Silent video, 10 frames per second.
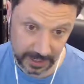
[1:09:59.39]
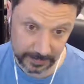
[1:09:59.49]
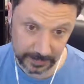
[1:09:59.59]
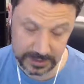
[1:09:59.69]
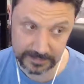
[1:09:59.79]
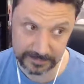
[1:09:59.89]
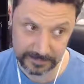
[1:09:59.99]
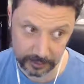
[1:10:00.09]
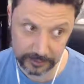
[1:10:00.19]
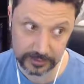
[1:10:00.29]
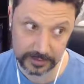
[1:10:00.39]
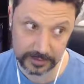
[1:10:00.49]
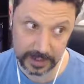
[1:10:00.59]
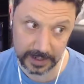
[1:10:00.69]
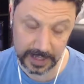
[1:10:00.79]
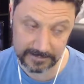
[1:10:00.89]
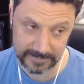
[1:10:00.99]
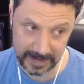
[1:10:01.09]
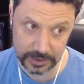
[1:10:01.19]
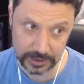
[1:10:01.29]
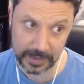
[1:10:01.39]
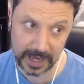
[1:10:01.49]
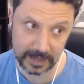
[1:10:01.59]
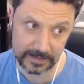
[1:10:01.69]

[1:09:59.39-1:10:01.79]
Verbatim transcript: It was the first uh, adventure path